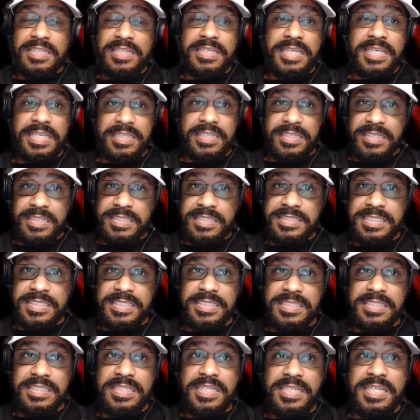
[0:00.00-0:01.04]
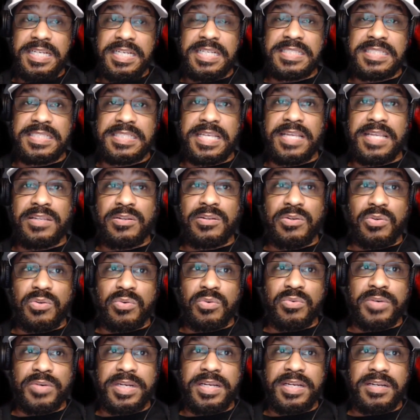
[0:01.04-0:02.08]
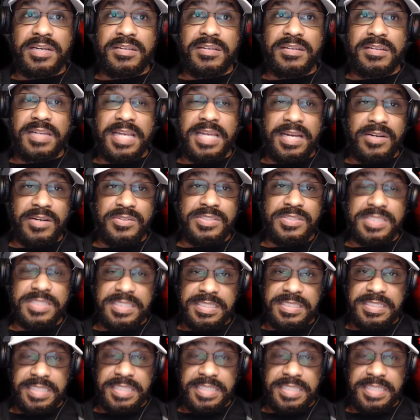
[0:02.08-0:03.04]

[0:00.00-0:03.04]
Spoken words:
he does it is that Laurie allows it to